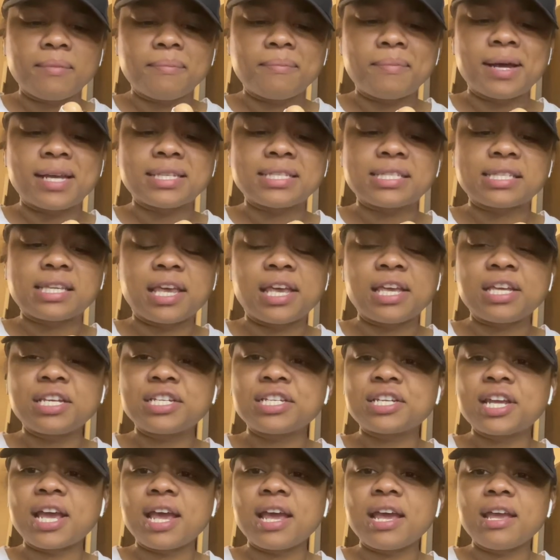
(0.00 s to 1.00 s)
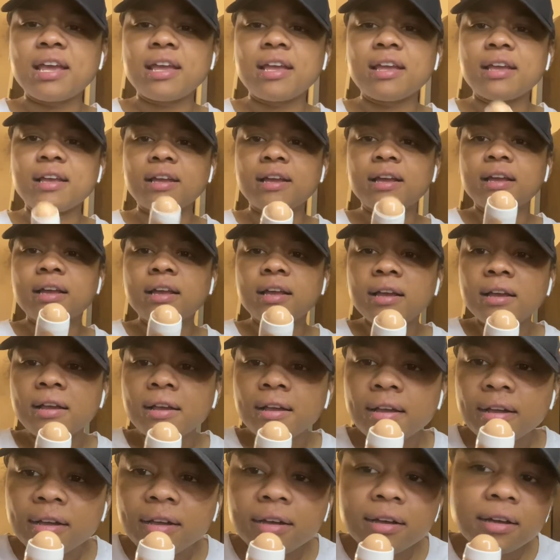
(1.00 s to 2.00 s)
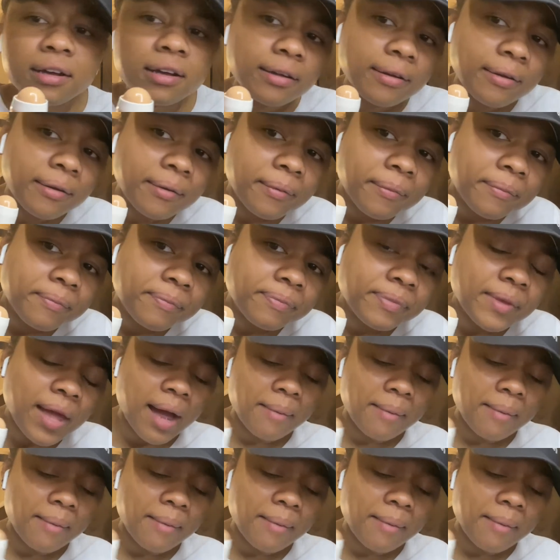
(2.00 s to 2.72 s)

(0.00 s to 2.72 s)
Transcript: my skin shade um